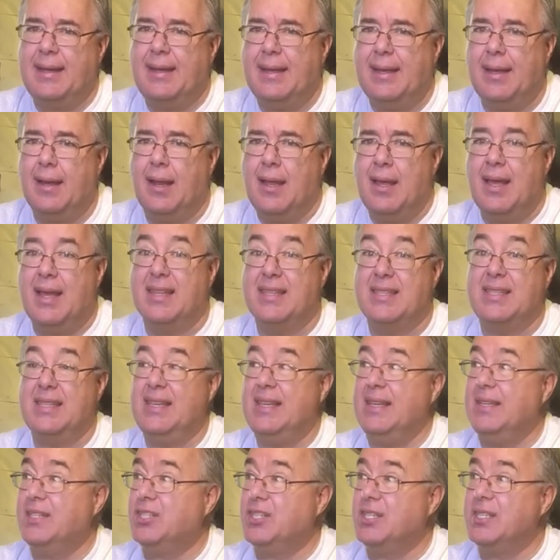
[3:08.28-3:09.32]
it and
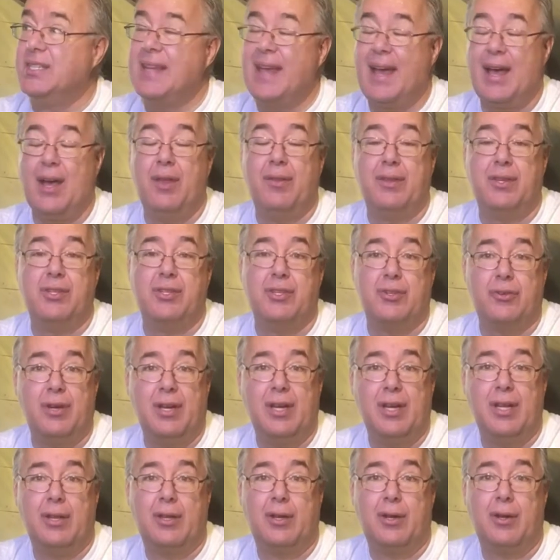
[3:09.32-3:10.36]
see just how this
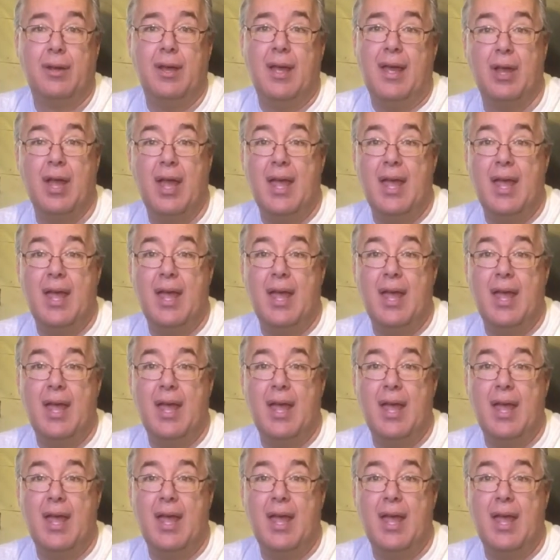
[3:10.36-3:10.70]
trailer